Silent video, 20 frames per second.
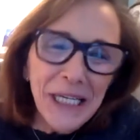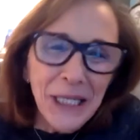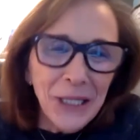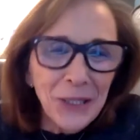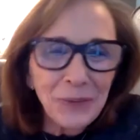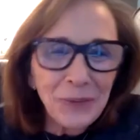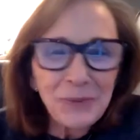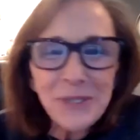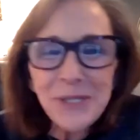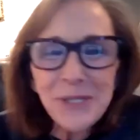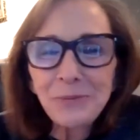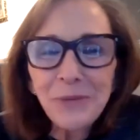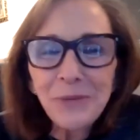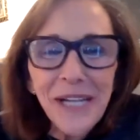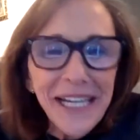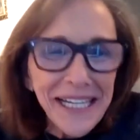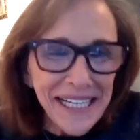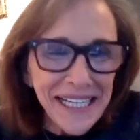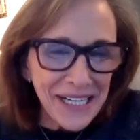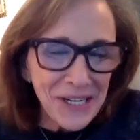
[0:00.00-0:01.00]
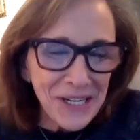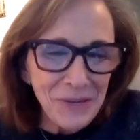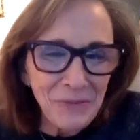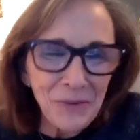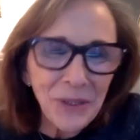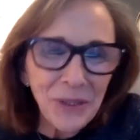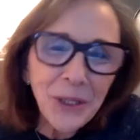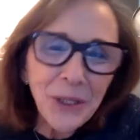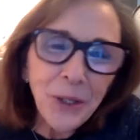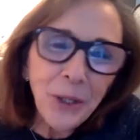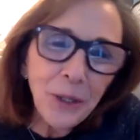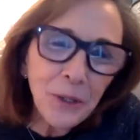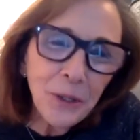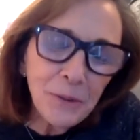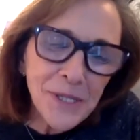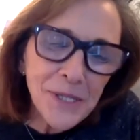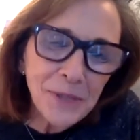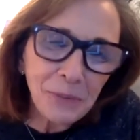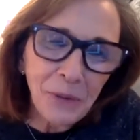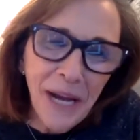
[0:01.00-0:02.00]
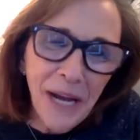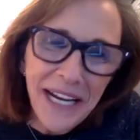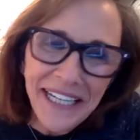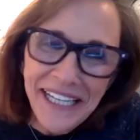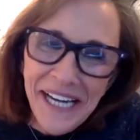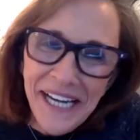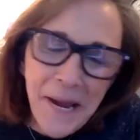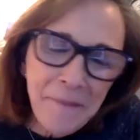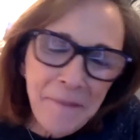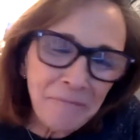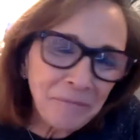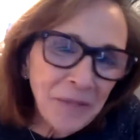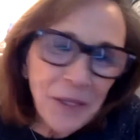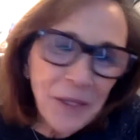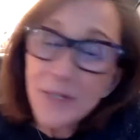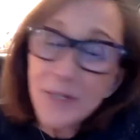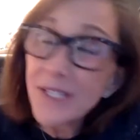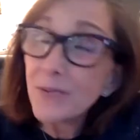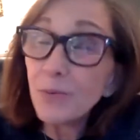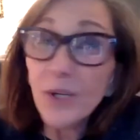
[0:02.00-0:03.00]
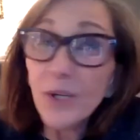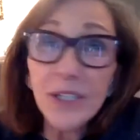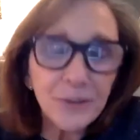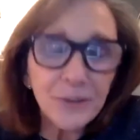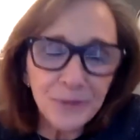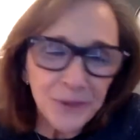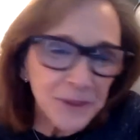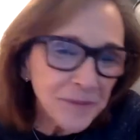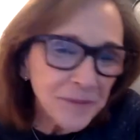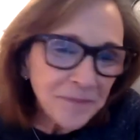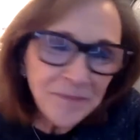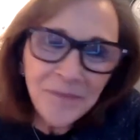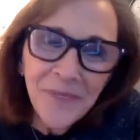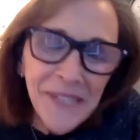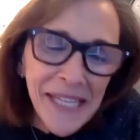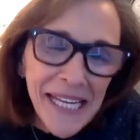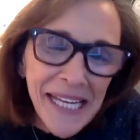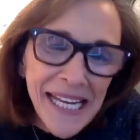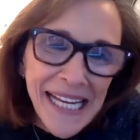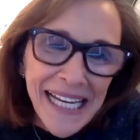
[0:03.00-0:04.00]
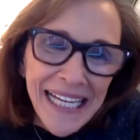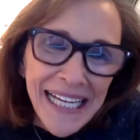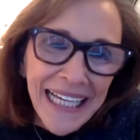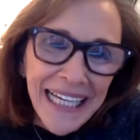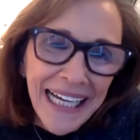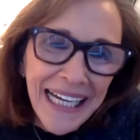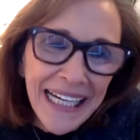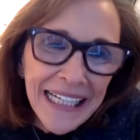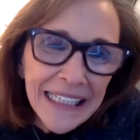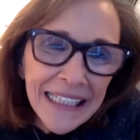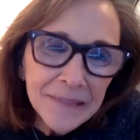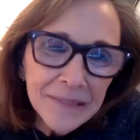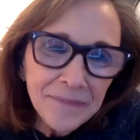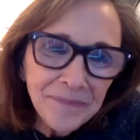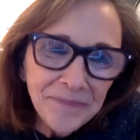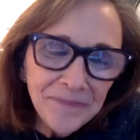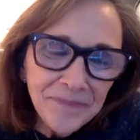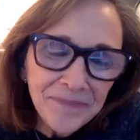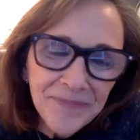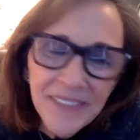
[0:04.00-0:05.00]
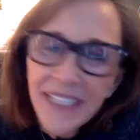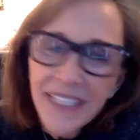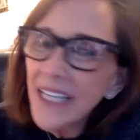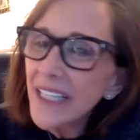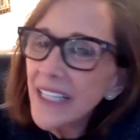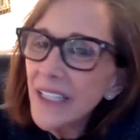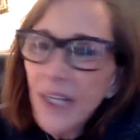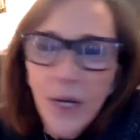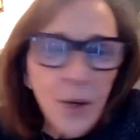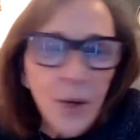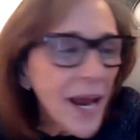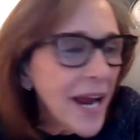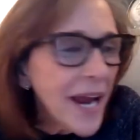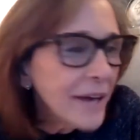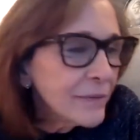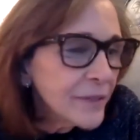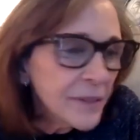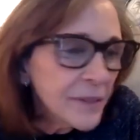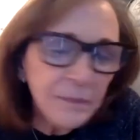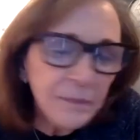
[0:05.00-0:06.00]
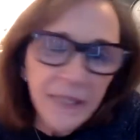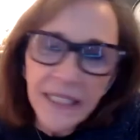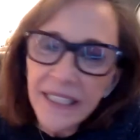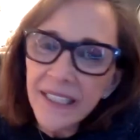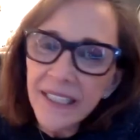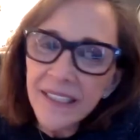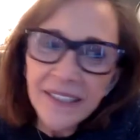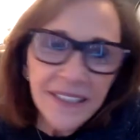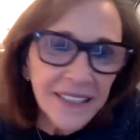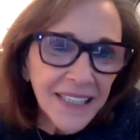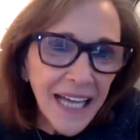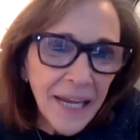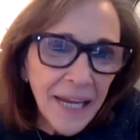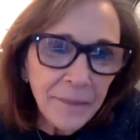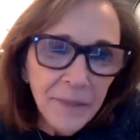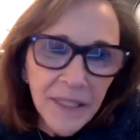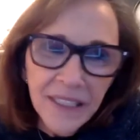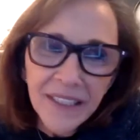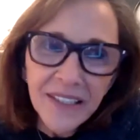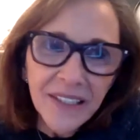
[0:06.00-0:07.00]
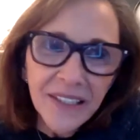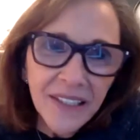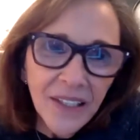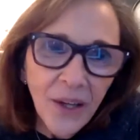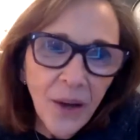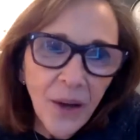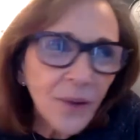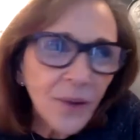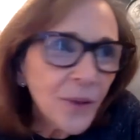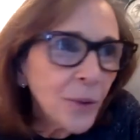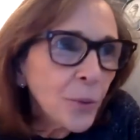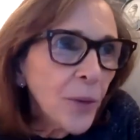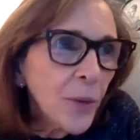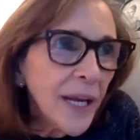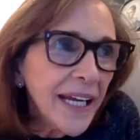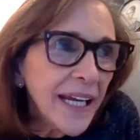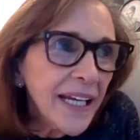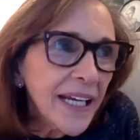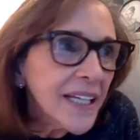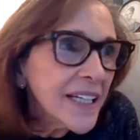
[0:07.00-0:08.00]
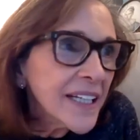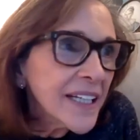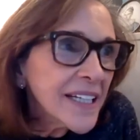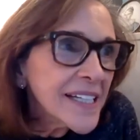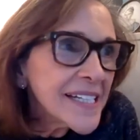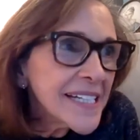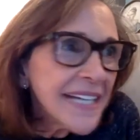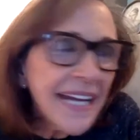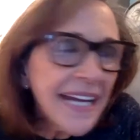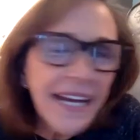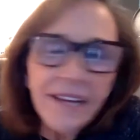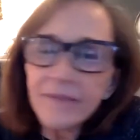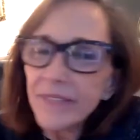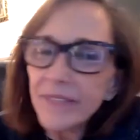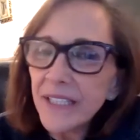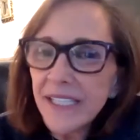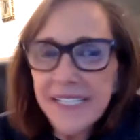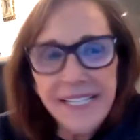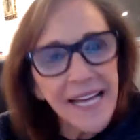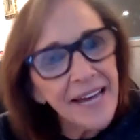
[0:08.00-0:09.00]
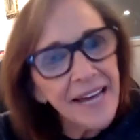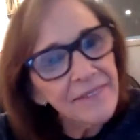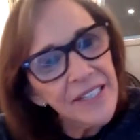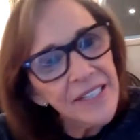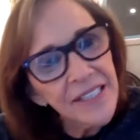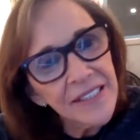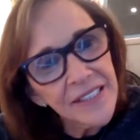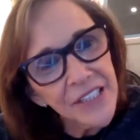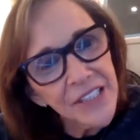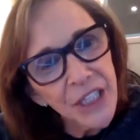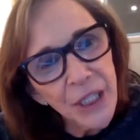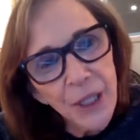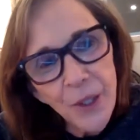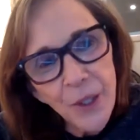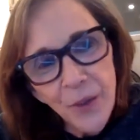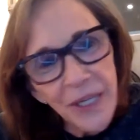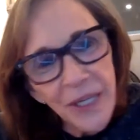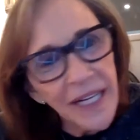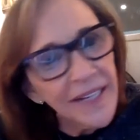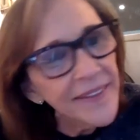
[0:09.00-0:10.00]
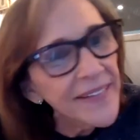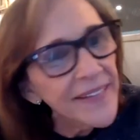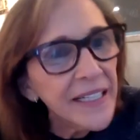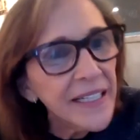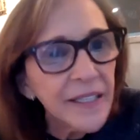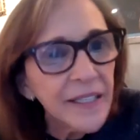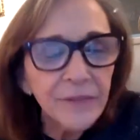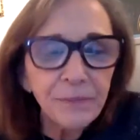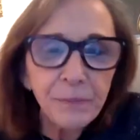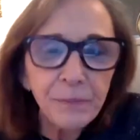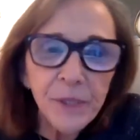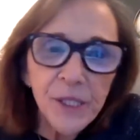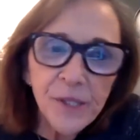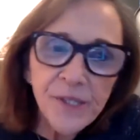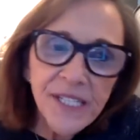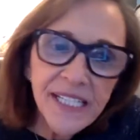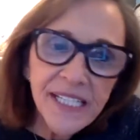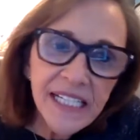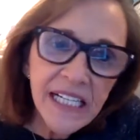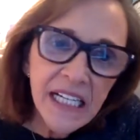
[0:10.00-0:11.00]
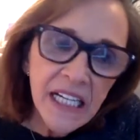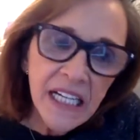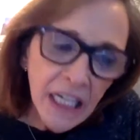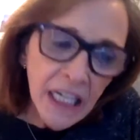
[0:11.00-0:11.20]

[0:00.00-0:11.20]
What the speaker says: was reading what Carl was writing. It was wonderful. Every minute. All the way to heaven is heaven, and I think of producing,